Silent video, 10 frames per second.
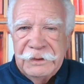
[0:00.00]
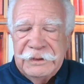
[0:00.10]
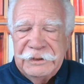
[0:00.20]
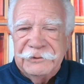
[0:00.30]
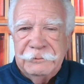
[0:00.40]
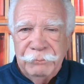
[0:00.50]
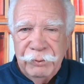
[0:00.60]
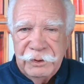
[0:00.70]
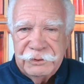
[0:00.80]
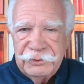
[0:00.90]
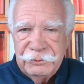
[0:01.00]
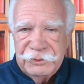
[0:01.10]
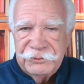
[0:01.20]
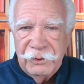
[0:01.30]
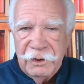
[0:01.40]
It's important to
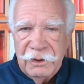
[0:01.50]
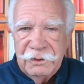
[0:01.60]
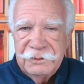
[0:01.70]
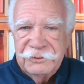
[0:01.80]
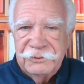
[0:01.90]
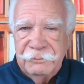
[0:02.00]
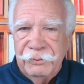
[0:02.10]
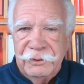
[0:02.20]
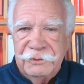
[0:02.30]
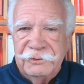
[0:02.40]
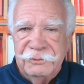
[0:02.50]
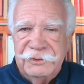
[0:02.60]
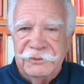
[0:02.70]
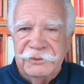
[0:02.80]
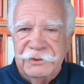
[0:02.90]
us all. It's important to
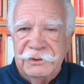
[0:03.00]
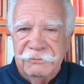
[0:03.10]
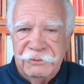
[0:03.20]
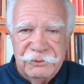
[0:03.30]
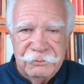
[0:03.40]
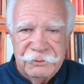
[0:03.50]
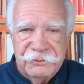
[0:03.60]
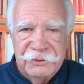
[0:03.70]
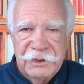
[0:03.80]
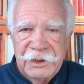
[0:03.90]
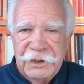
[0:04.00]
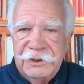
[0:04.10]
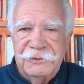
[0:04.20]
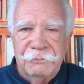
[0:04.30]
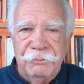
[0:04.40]
us as individuals.
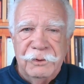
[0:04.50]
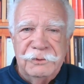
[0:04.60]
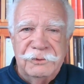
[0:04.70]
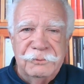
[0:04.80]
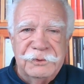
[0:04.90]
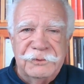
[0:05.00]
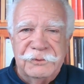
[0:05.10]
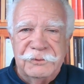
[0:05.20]
It's important to us as